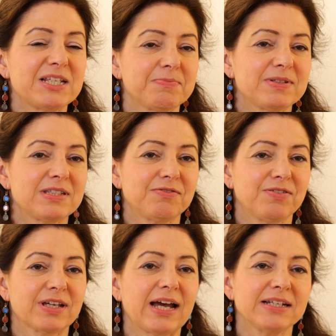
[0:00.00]

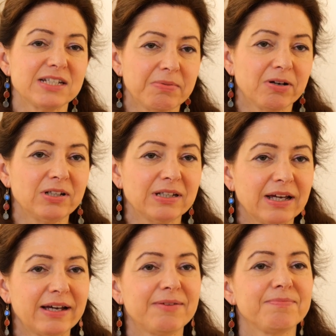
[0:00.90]
bispecific
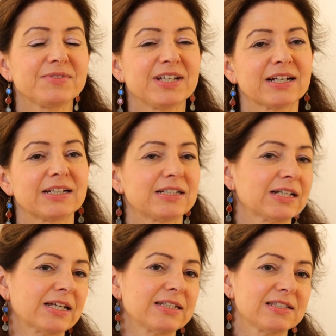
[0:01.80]
antibody um, targeted
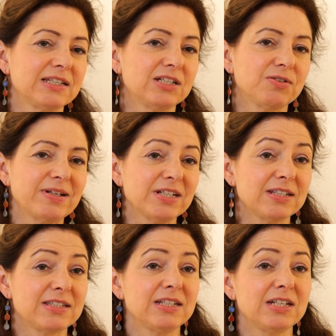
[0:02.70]
against CD20
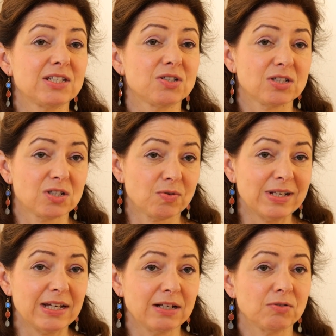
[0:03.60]
and
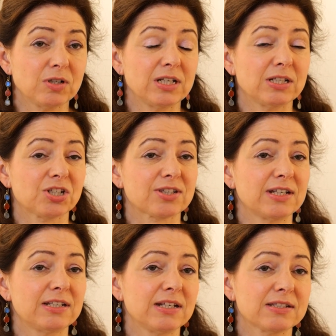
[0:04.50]
CD3, and it,
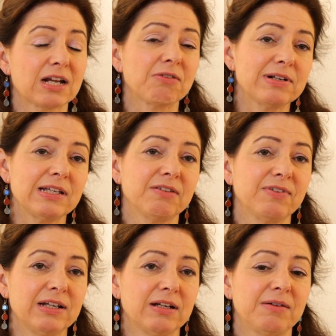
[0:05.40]
it is currently
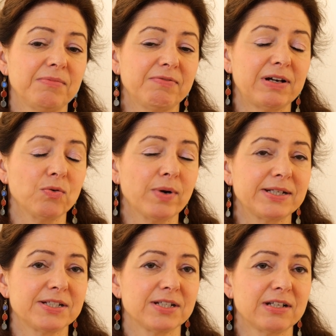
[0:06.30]
um,
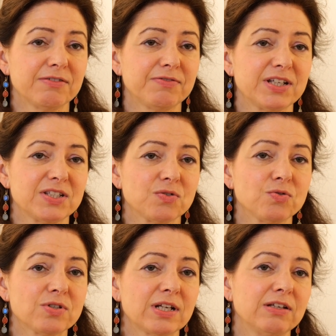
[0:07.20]
evaluated in a phase
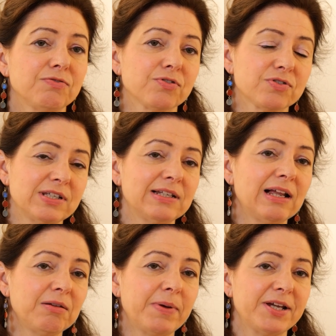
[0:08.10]
two study for
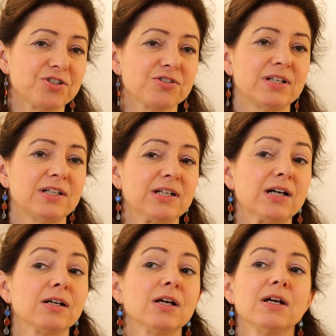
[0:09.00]
CLL patients and in
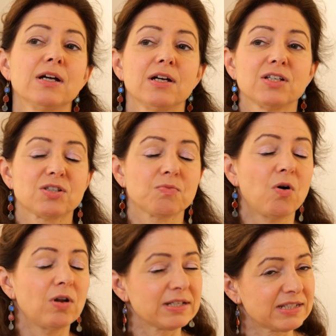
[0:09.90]
a
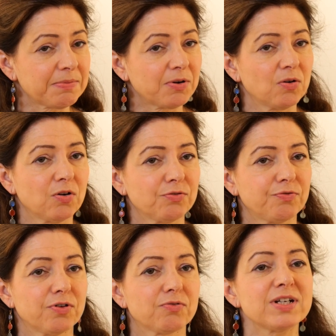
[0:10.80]
smaller subcohort
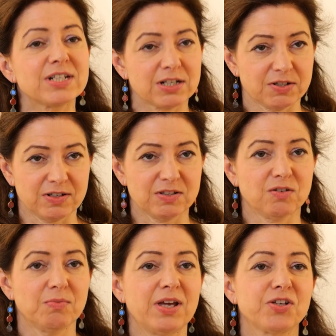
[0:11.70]
for Richter
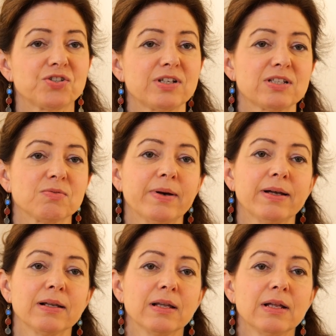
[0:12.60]
transformation as
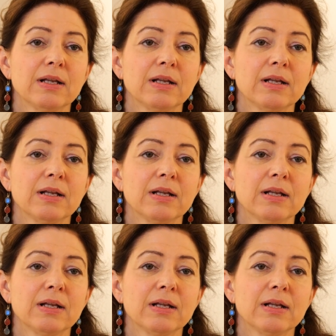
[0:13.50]
well.